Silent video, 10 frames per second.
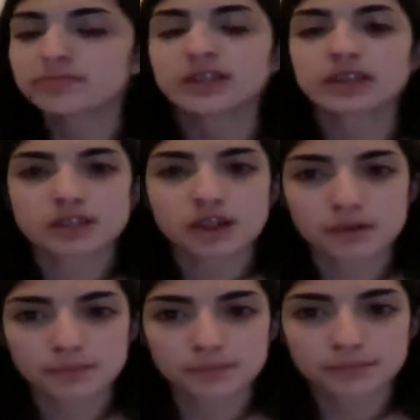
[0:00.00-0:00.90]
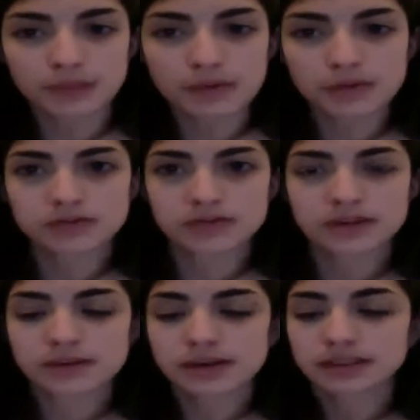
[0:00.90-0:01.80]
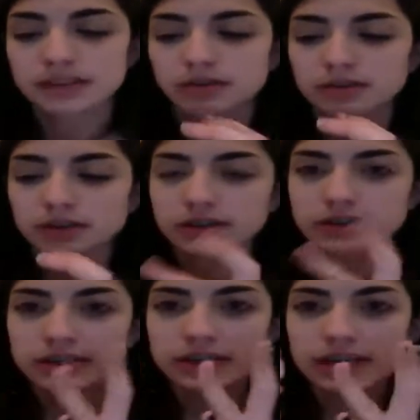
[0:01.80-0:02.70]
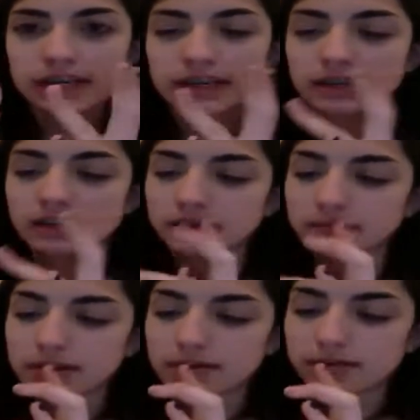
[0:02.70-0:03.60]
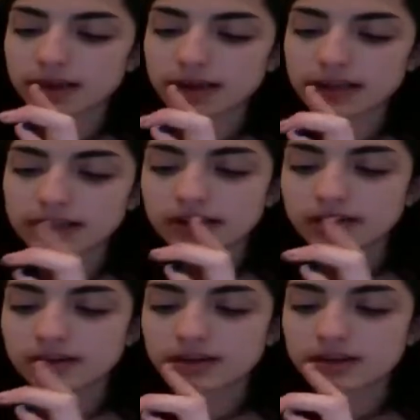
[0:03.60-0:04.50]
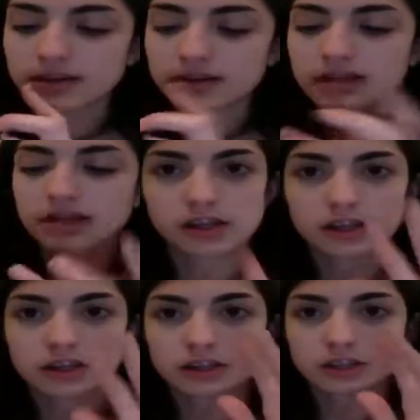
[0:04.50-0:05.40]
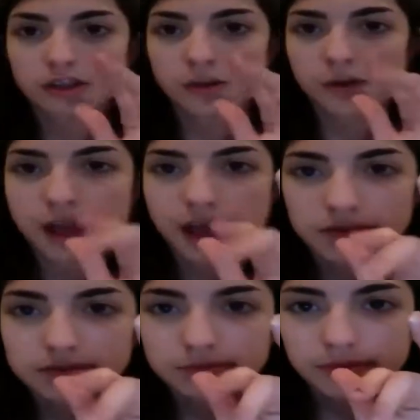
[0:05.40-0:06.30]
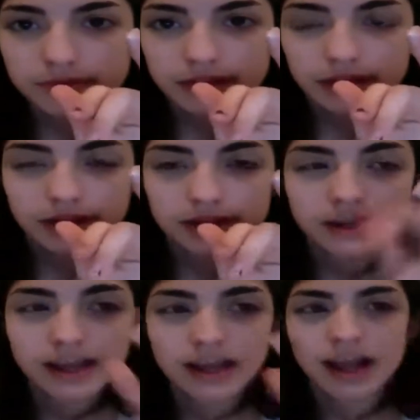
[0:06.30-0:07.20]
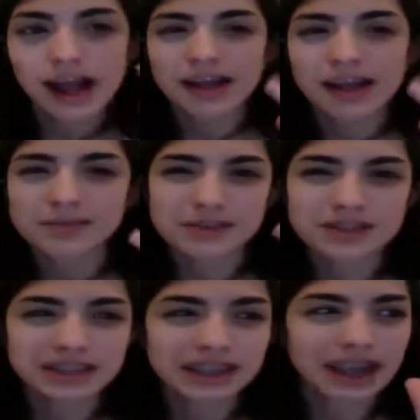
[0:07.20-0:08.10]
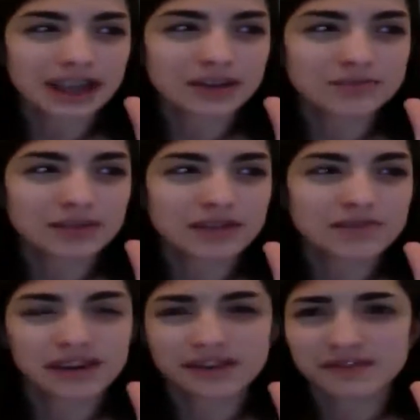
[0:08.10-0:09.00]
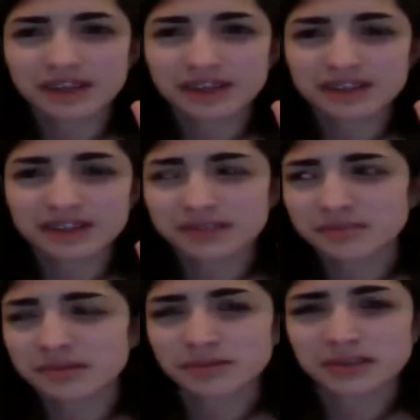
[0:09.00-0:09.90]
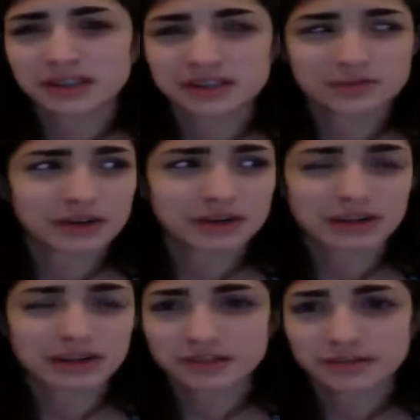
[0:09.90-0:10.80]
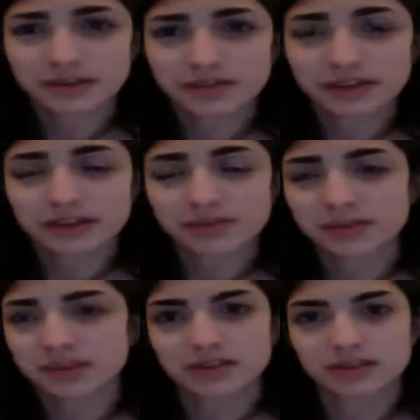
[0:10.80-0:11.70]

So it works pretty well. So you're just going to take a little bit right here. So I have some on my finger. I use my ring finger. Some people think it's weird they use their middle finger, but